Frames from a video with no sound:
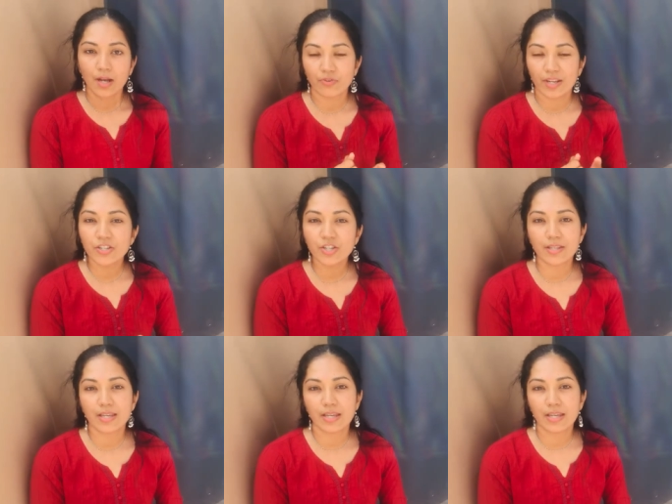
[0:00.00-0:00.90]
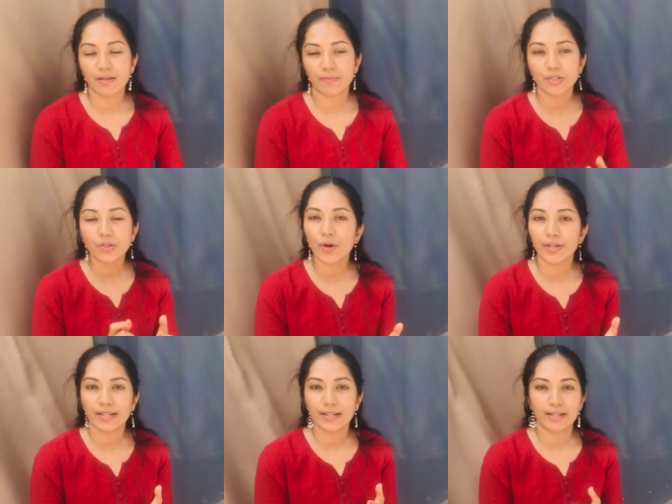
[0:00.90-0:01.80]
drench the
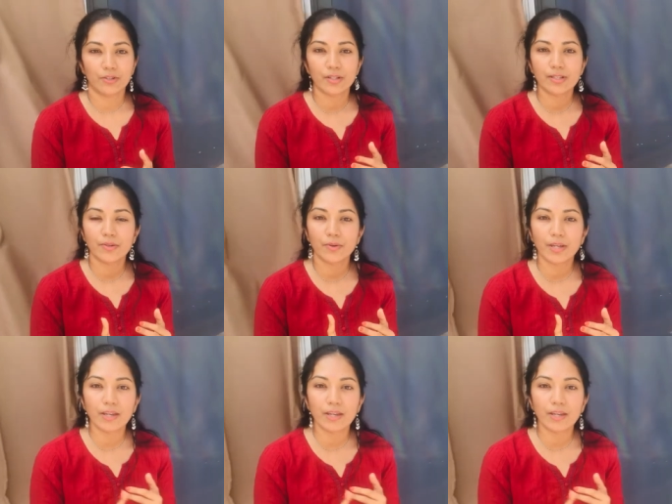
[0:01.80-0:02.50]
soil and also